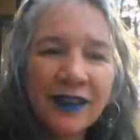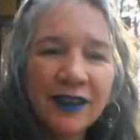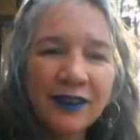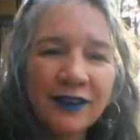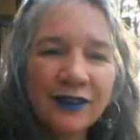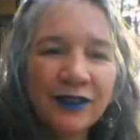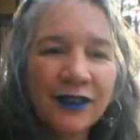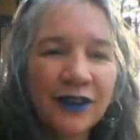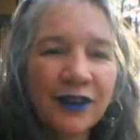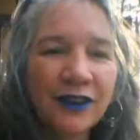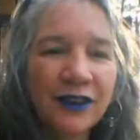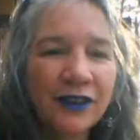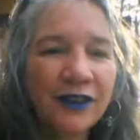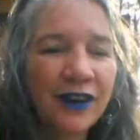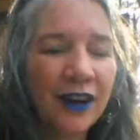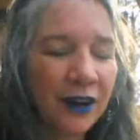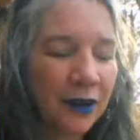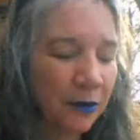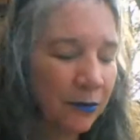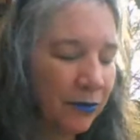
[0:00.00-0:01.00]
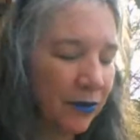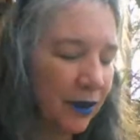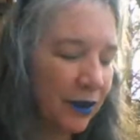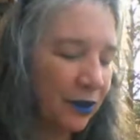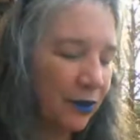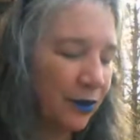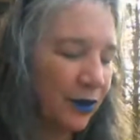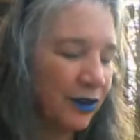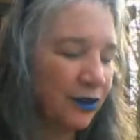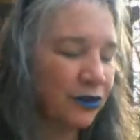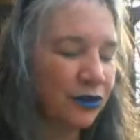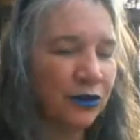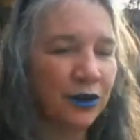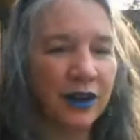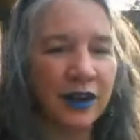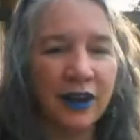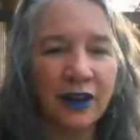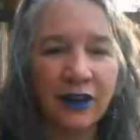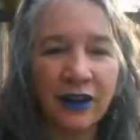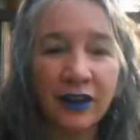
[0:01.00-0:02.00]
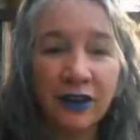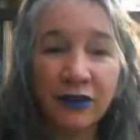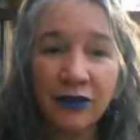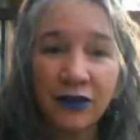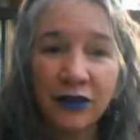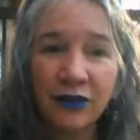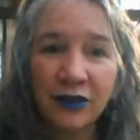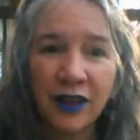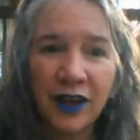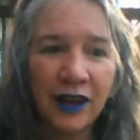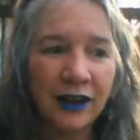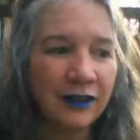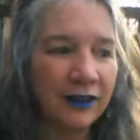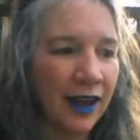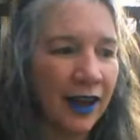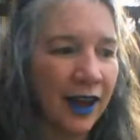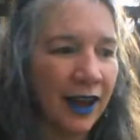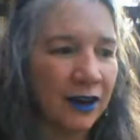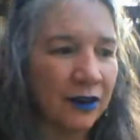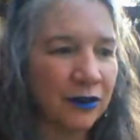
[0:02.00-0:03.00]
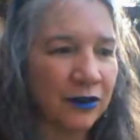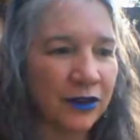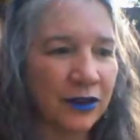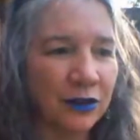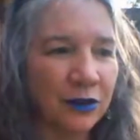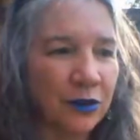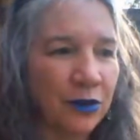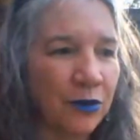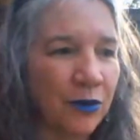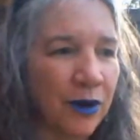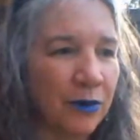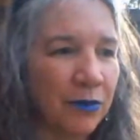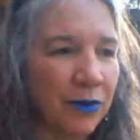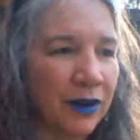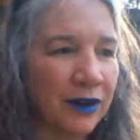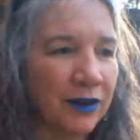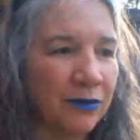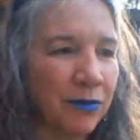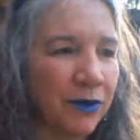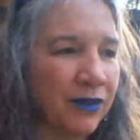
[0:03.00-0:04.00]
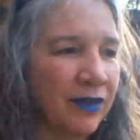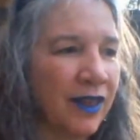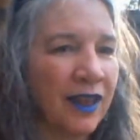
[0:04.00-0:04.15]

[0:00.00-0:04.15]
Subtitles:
So I hope that you enjoyed hearing a few lines. I had a really cool one picked, but